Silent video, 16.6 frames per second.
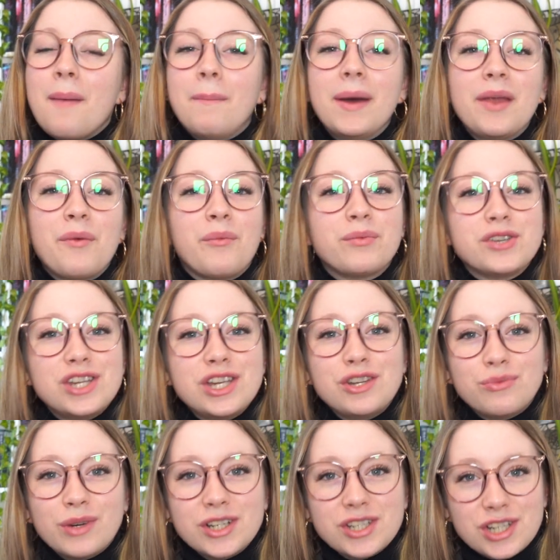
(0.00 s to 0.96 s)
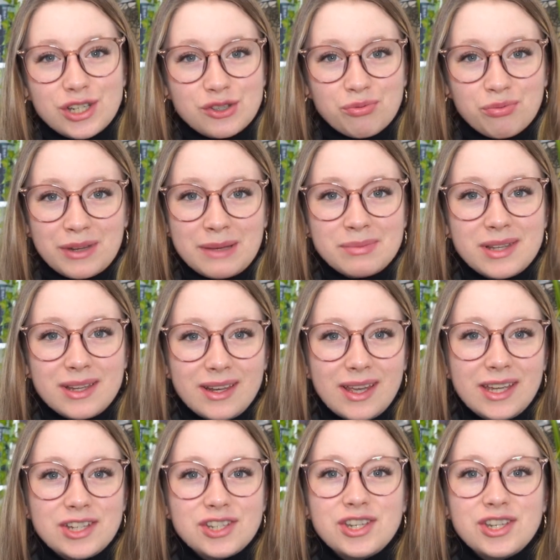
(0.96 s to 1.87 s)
but she when she dreams at night